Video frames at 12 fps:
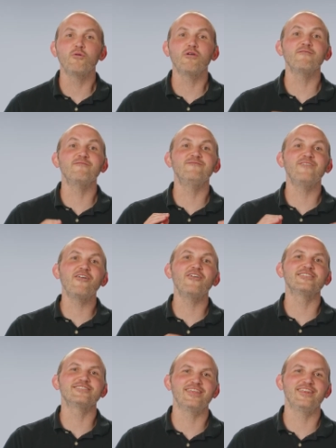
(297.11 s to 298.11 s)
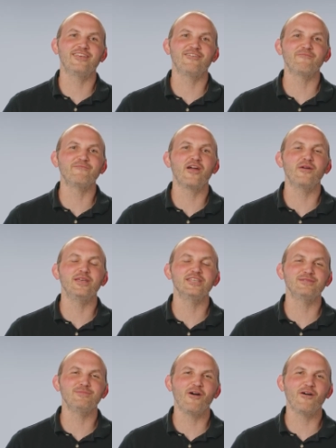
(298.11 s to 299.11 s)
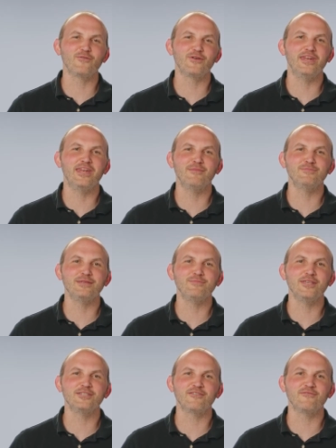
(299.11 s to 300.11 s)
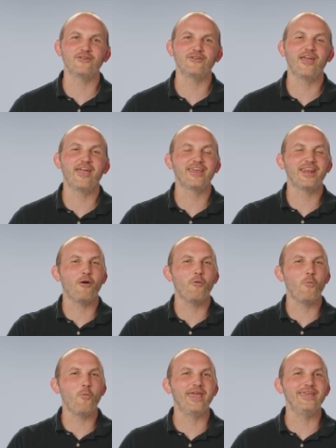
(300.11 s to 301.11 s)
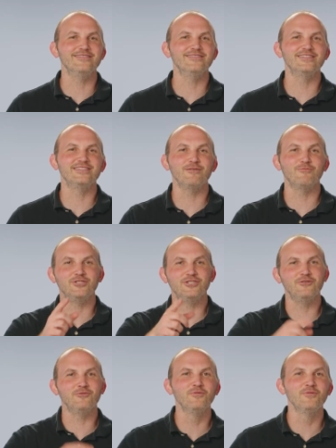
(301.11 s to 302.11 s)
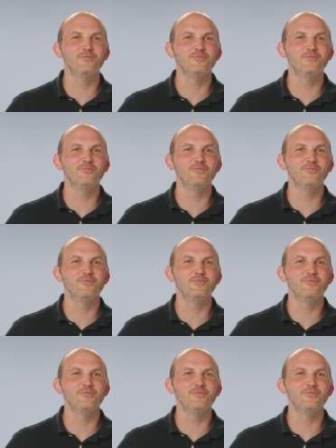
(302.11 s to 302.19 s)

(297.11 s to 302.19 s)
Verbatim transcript: We are very excited here at Firebase to be offering an MCP server and cannot wait to see what you